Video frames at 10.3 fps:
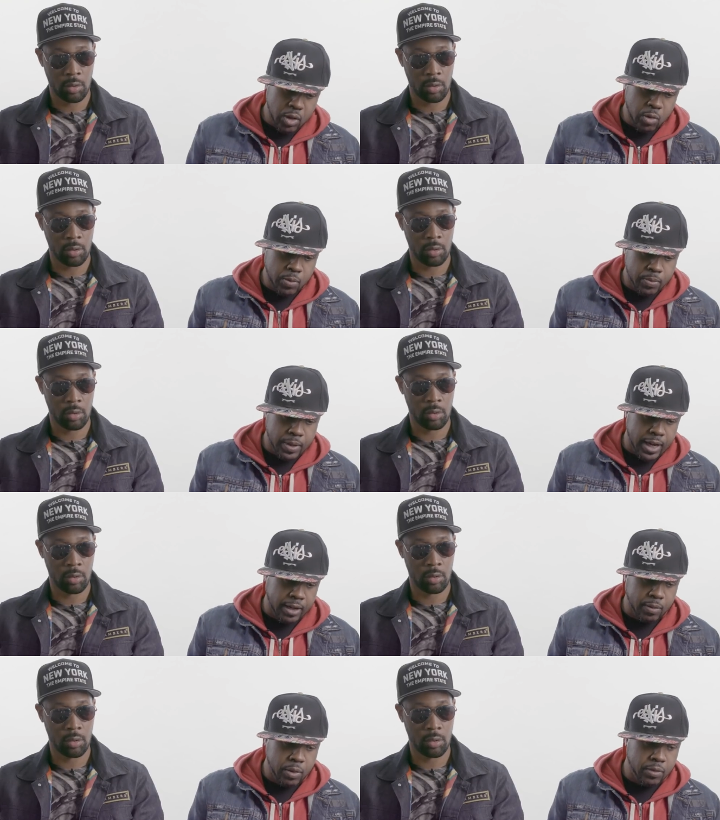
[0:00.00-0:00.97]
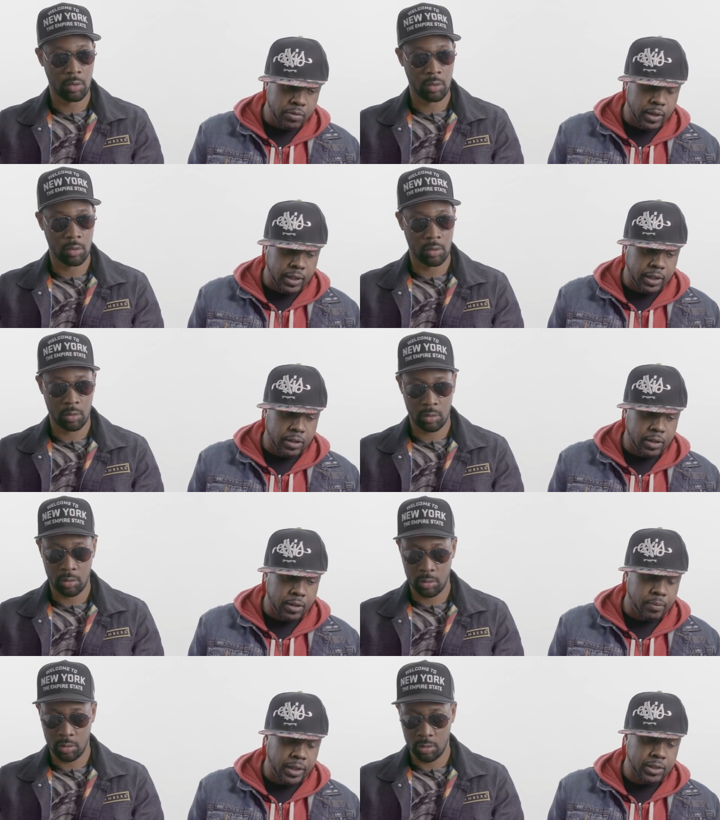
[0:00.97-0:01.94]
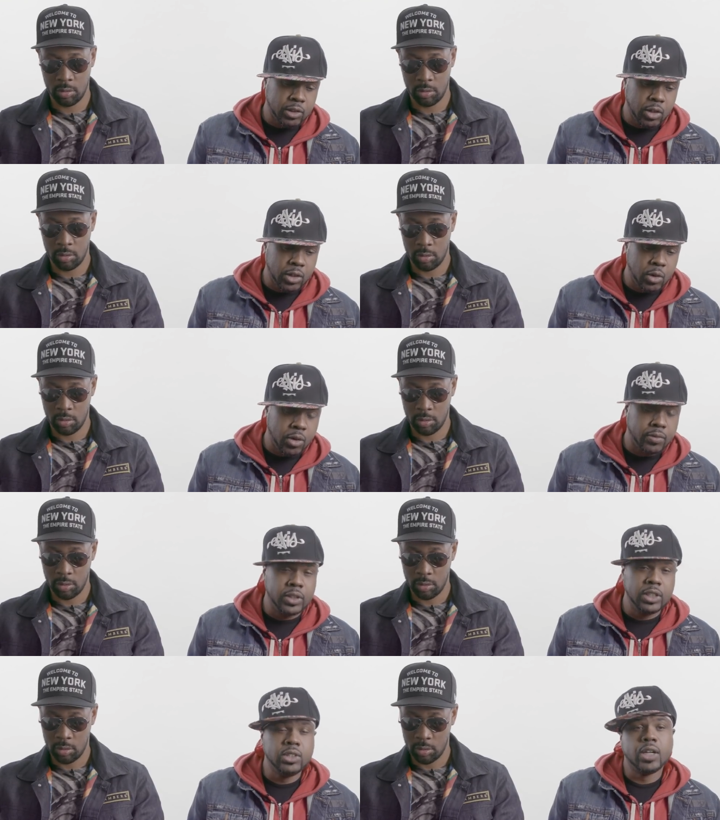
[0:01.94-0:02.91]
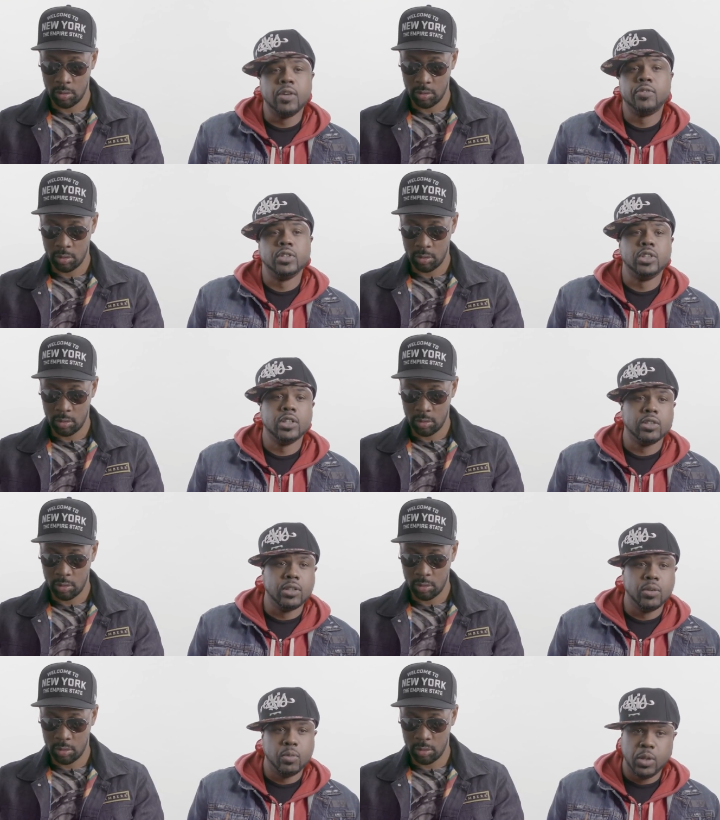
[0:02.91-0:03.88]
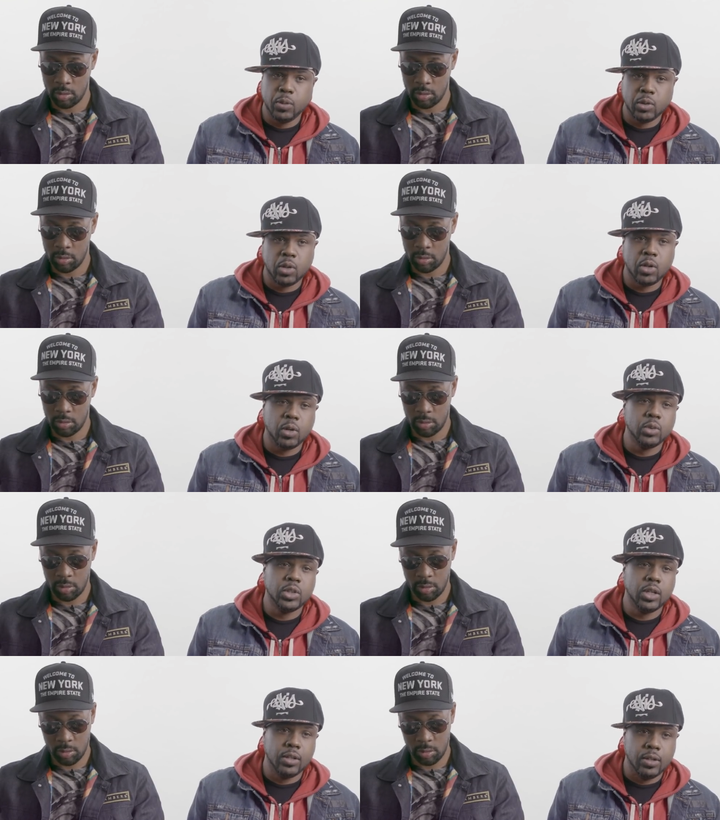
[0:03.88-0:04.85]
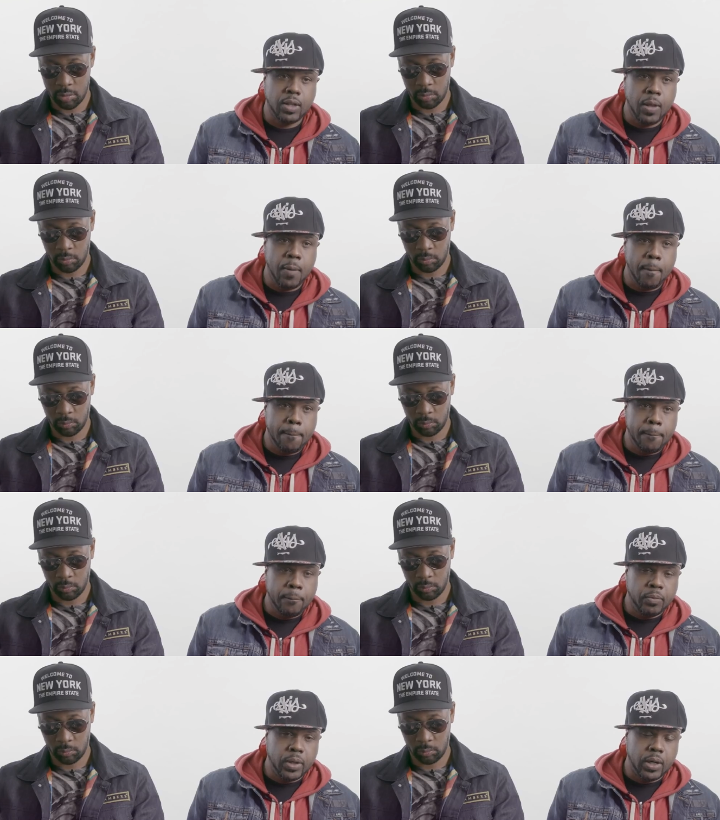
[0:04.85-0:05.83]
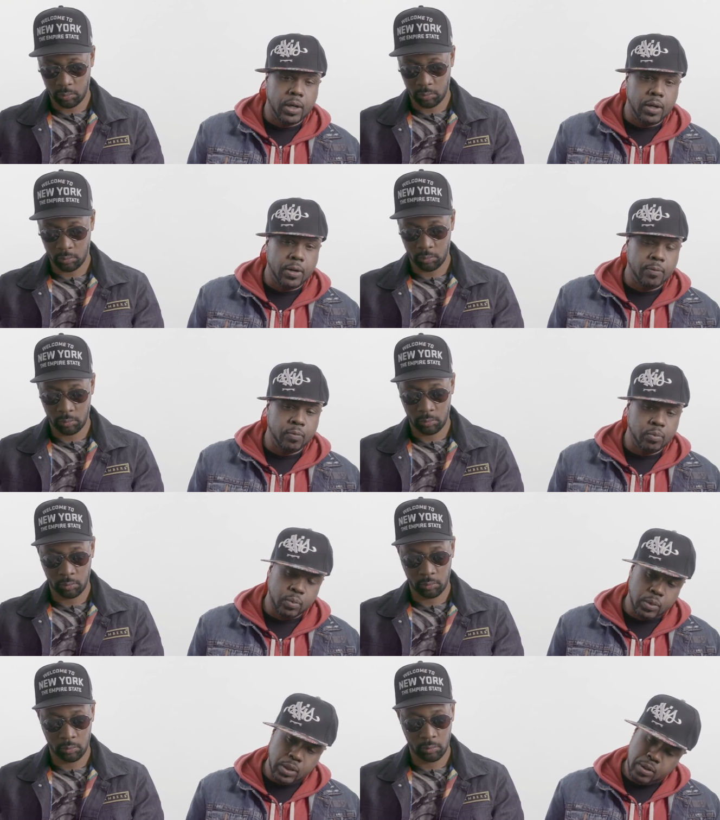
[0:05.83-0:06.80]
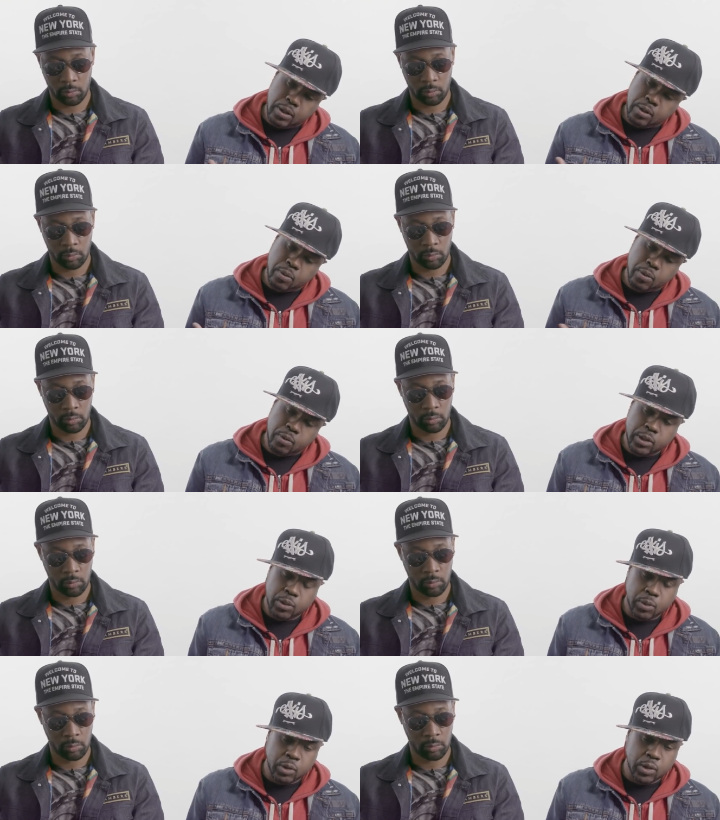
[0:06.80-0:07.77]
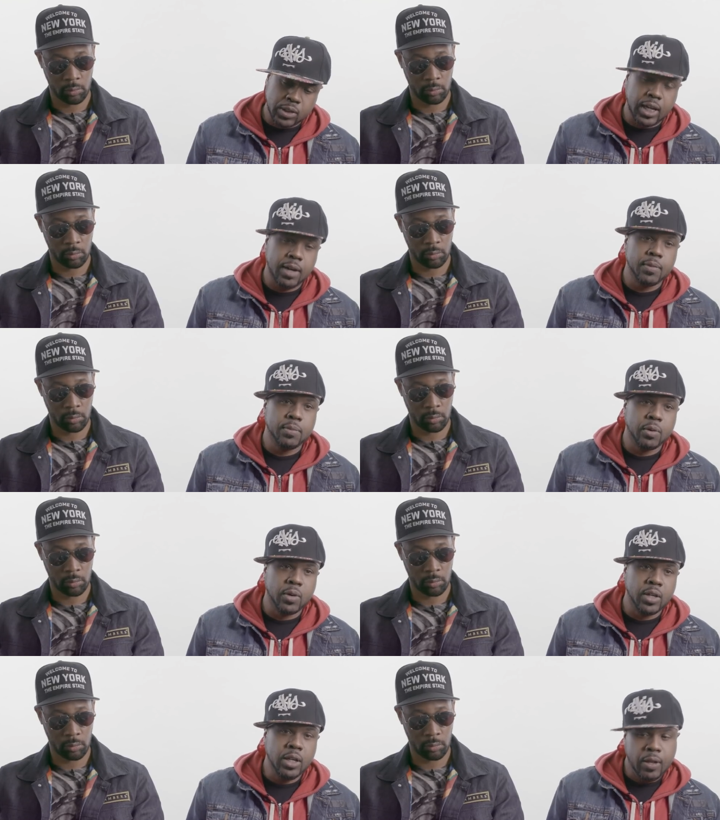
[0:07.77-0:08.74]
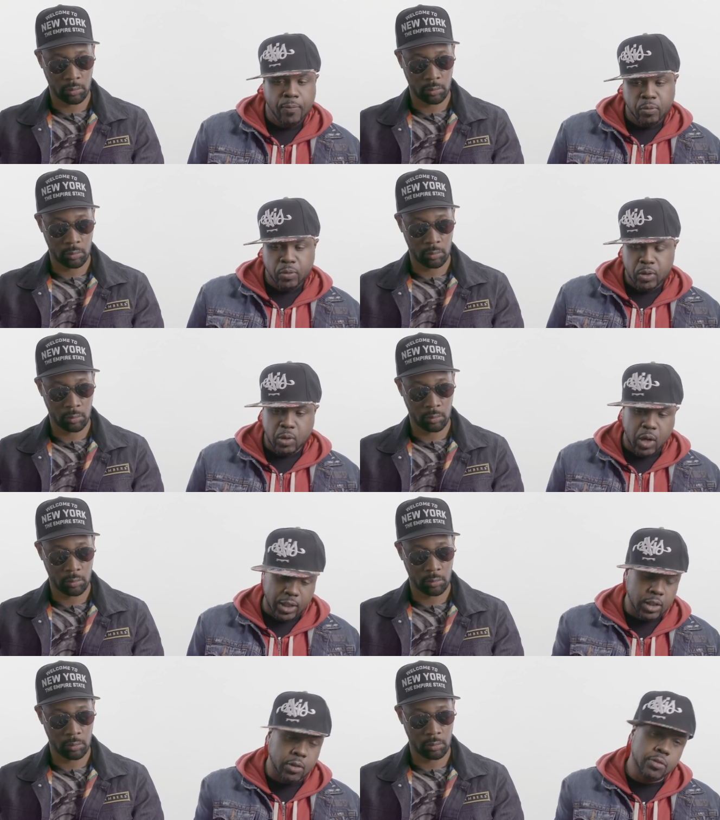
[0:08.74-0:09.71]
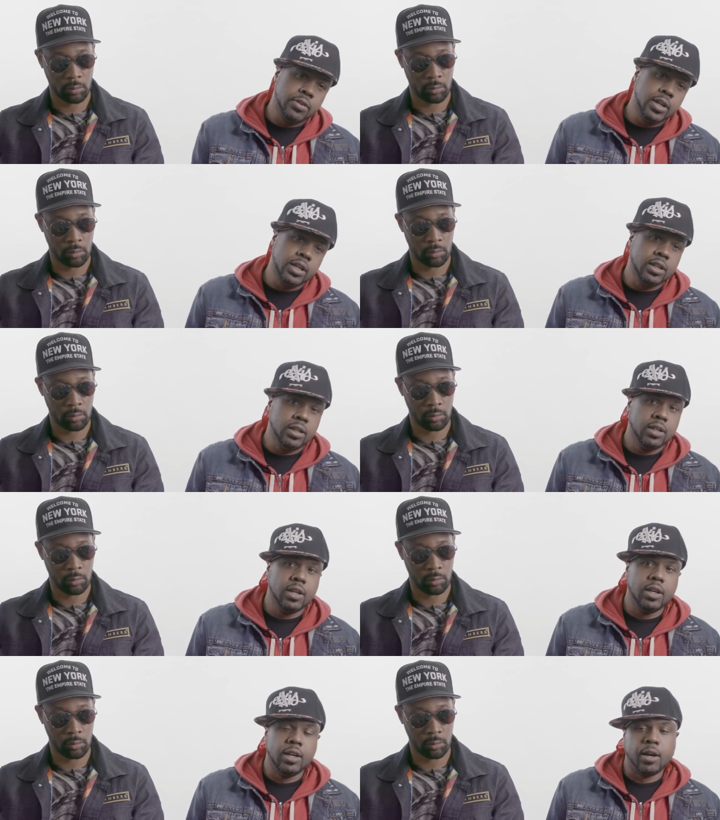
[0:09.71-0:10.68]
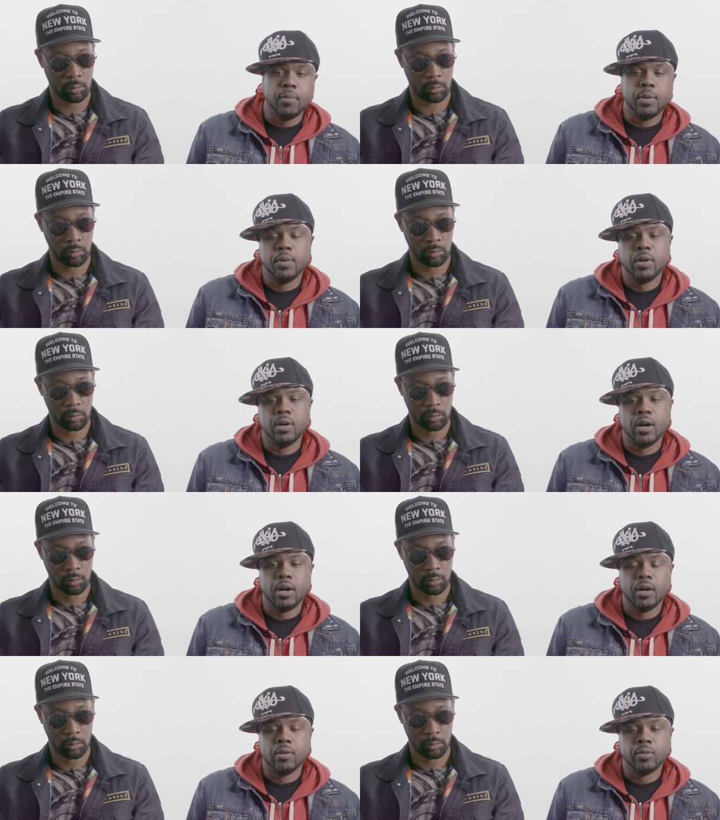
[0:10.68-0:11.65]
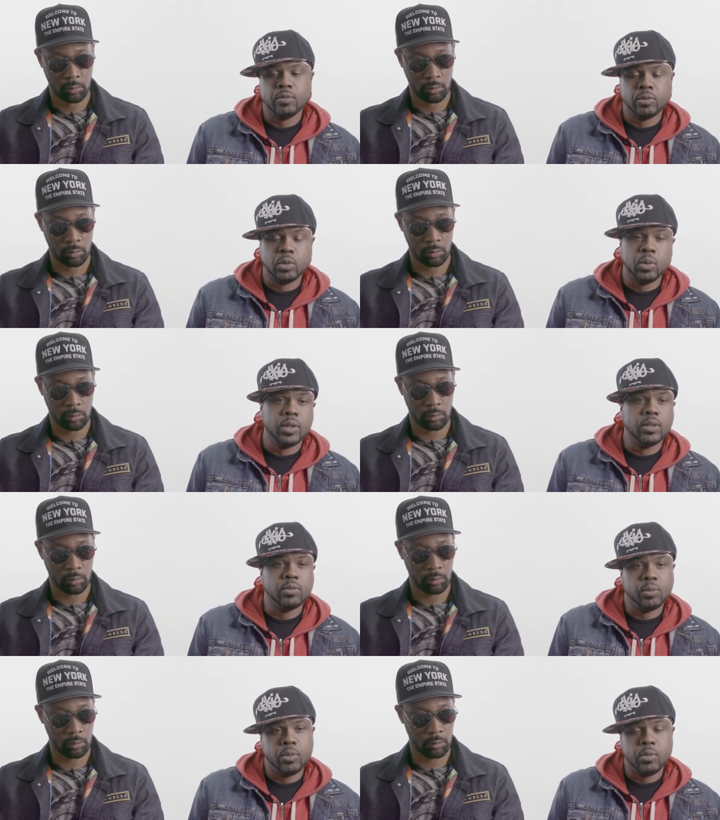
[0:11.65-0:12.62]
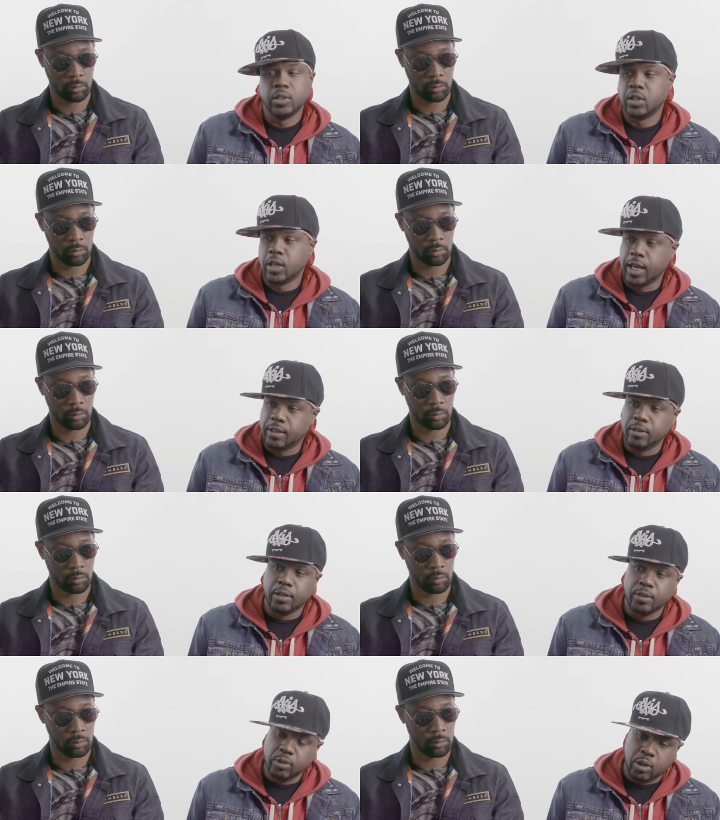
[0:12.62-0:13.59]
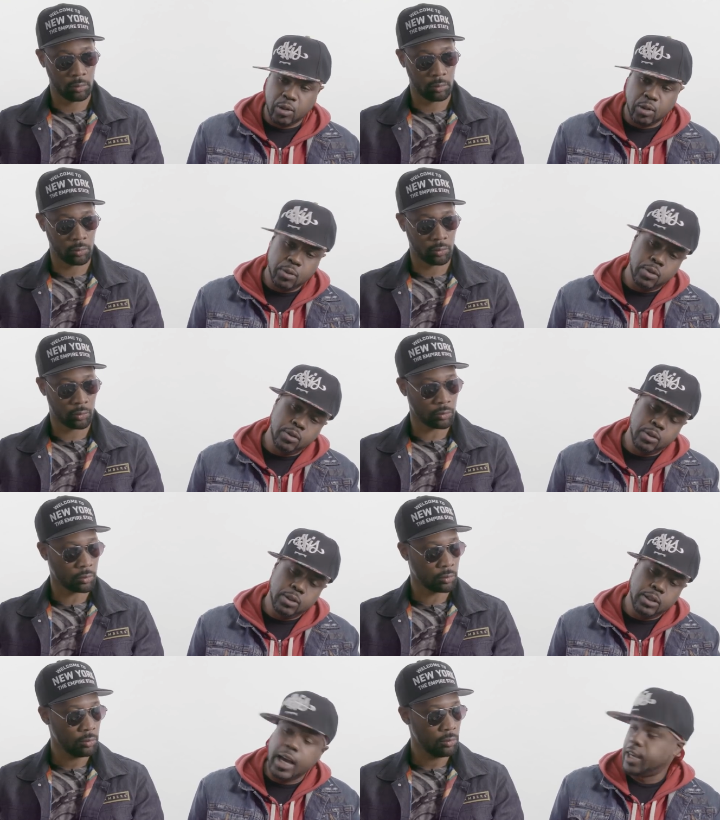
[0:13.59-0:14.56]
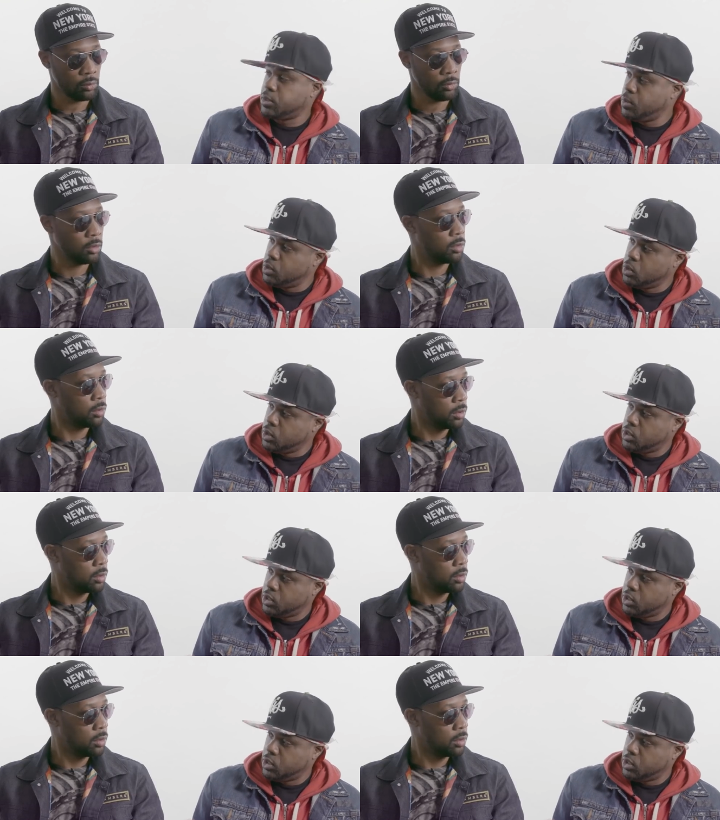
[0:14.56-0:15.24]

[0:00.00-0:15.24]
Speaker 1: goes back with, I started off DJing for GZA when he was on Cold Chillin'. And when RZA was on Tommy Boy, you know, I did graffiti, and I remember when RZA had the, you know, he asked me to do the